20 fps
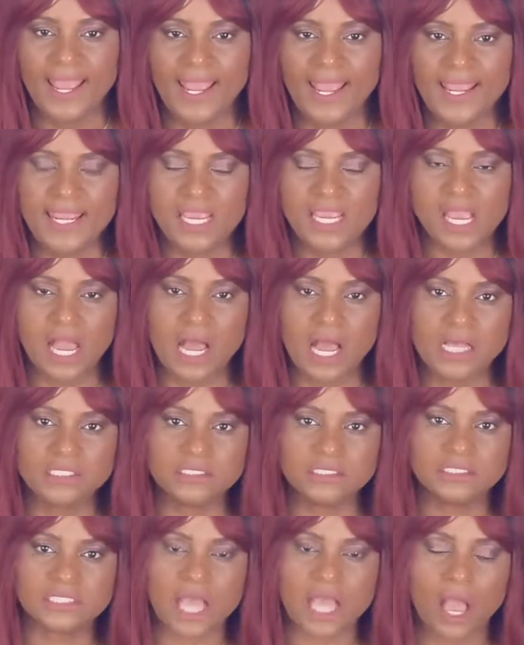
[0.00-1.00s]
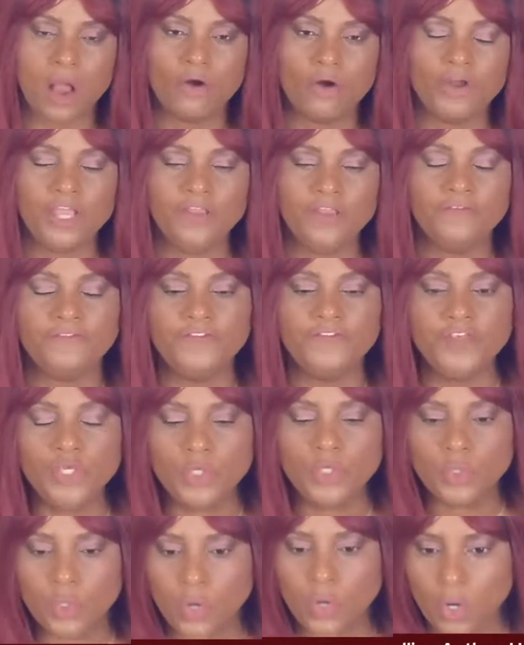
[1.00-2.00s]
And if
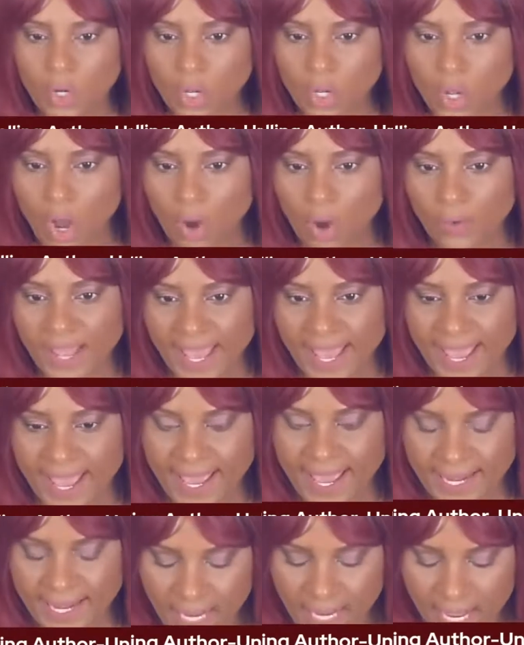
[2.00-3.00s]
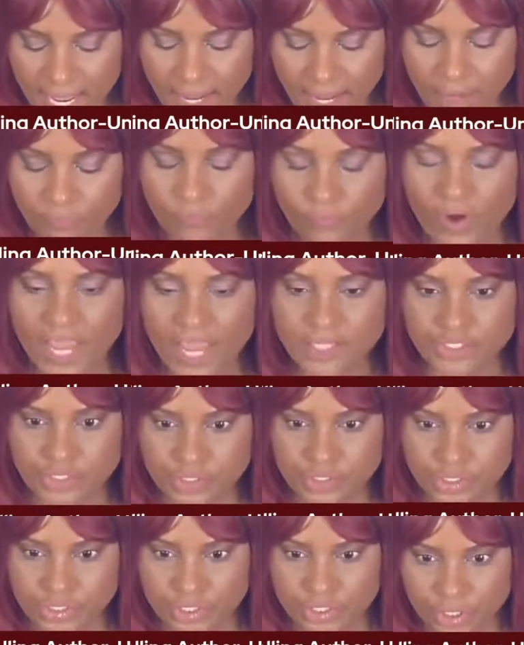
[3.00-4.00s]
you go ahead and
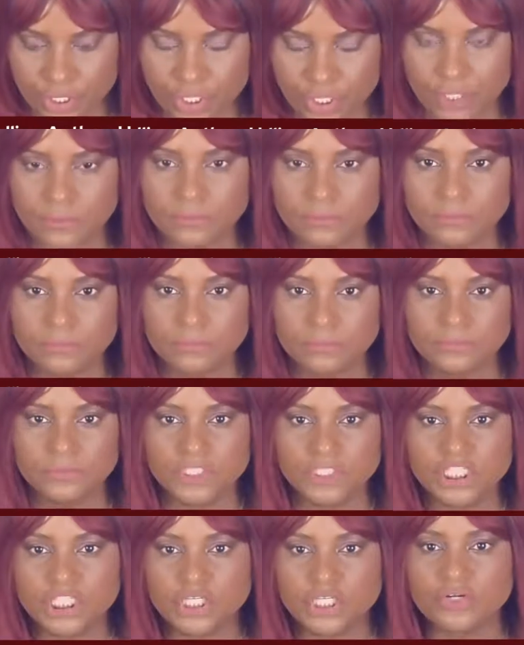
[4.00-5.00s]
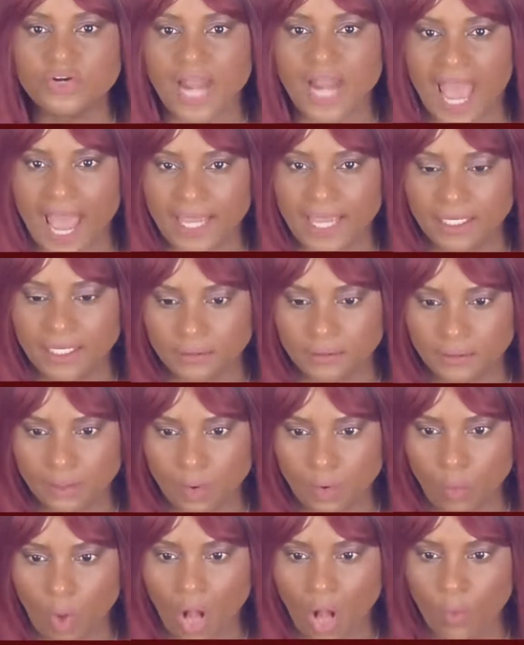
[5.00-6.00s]
register tonight
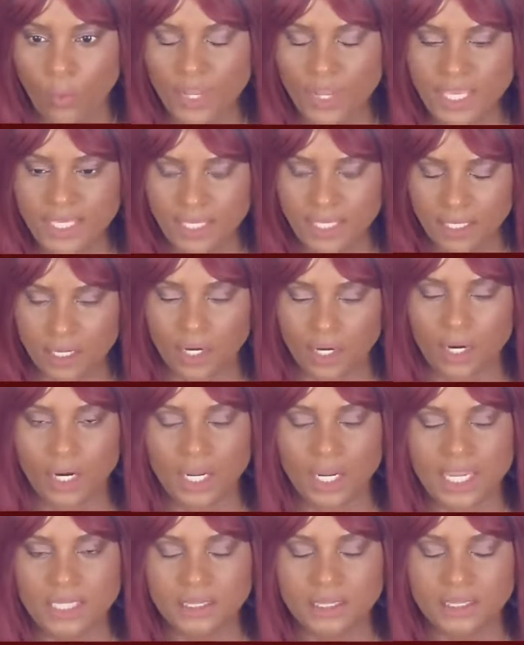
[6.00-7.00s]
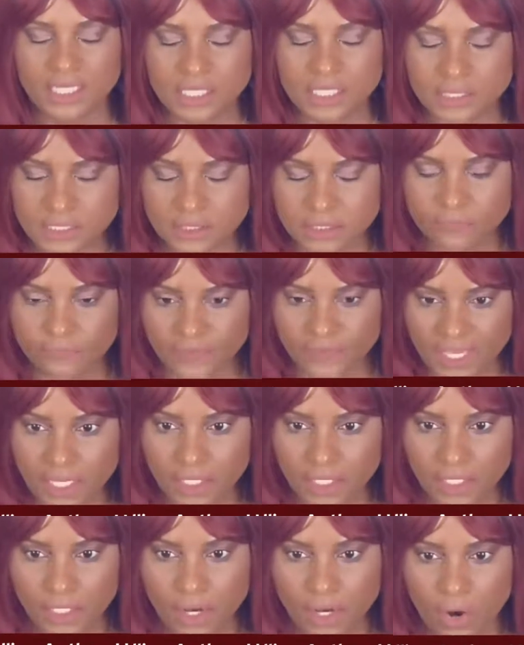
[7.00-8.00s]
while we're here in this
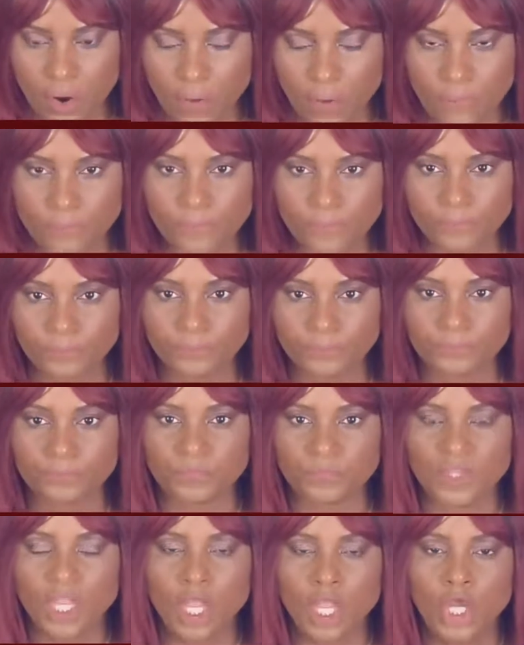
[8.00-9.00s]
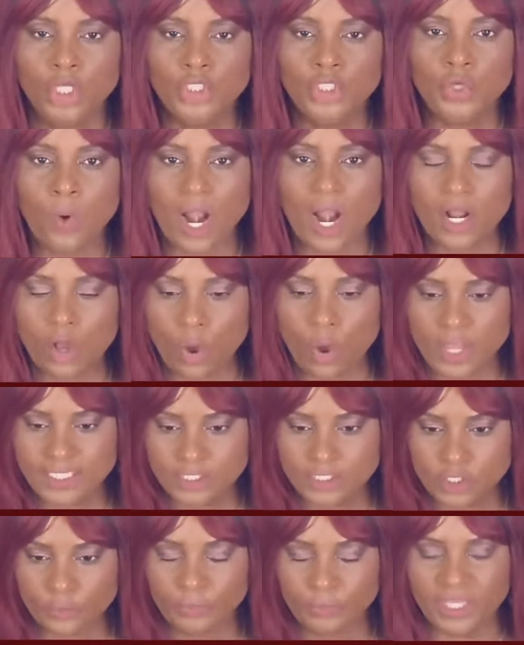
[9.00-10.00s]
video, you are
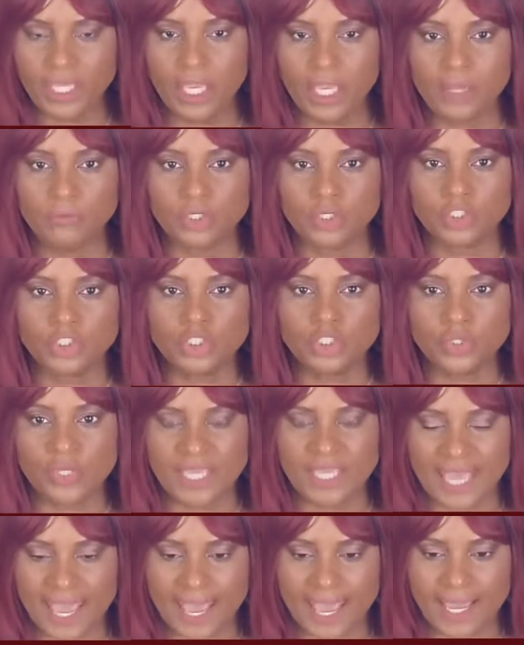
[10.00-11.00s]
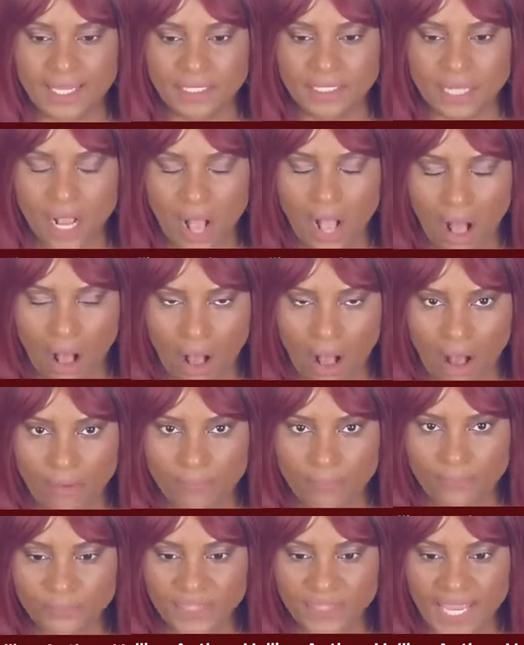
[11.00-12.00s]
going to be able to get
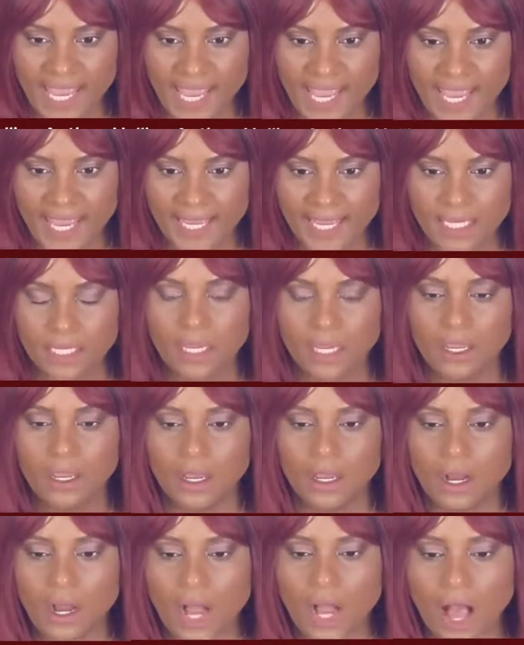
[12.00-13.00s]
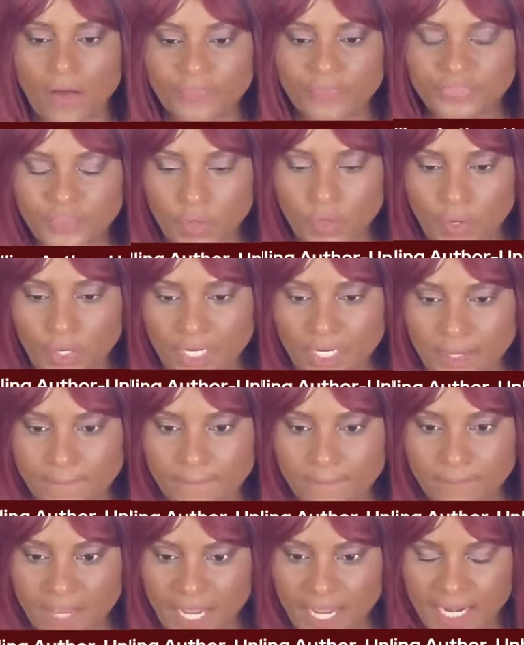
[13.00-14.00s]
a
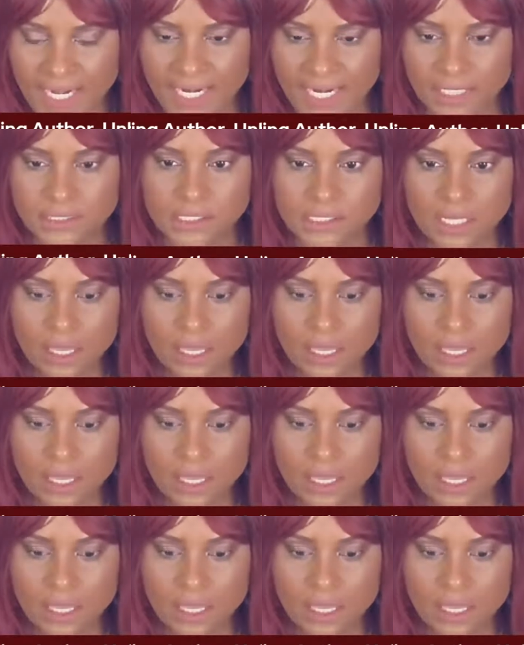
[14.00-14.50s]
30-minute